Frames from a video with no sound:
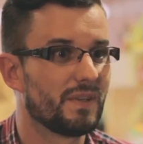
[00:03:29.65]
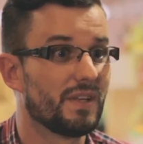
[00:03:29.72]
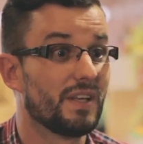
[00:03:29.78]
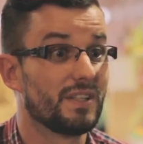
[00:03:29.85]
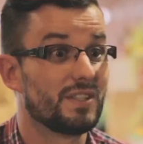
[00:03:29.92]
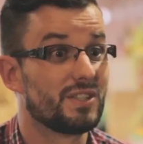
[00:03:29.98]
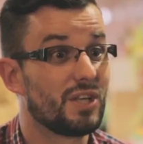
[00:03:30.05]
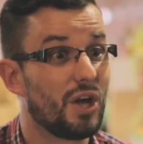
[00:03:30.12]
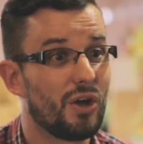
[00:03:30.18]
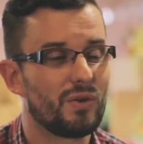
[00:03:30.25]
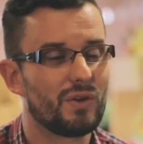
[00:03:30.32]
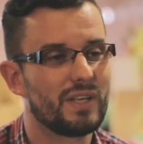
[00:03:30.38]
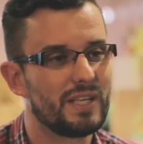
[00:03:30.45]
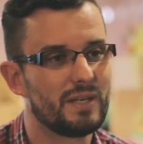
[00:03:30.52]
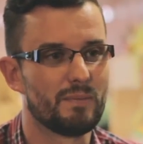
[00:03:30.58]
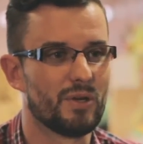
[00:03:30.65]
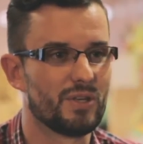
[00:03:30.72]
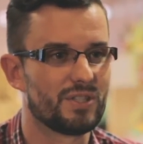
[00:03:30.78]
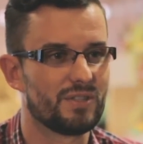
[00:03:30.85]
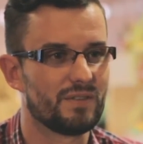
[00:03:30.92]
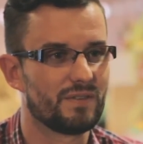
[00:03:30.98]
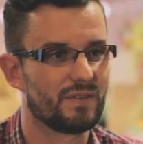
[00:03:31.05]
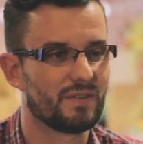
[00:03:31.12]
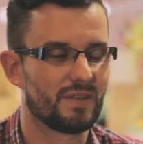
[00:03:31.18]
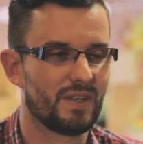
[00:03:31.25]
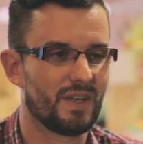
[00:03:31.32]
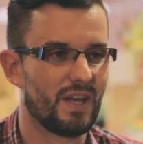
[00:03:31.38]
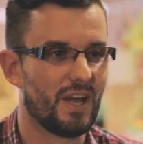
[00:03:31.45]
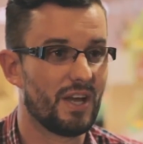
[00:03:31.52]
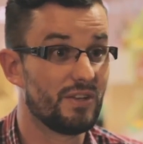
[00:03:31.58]
It is totally immersive
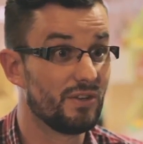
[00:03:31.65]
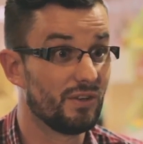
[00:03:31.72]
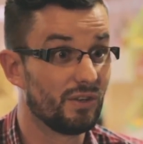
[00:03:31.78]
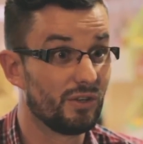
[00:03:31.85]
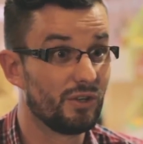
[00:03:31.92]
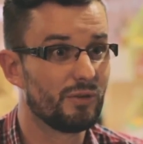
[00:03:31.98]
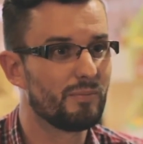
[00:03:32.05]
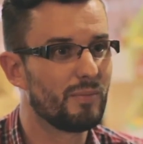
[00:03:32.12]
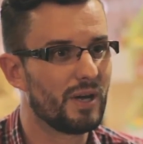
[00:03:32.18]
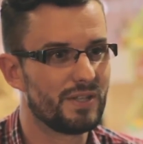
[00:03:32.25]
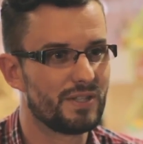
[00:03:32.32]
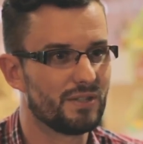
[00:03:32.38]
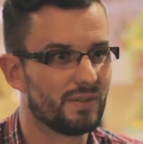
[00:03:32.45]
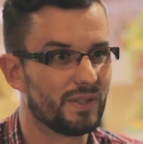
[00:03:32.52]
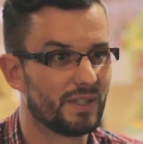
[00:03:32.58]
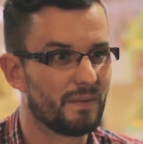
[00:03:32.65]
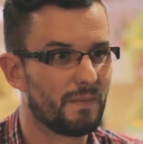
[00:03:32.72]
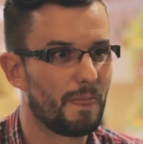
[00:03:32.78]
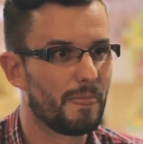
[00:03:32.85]
and you learn by doing,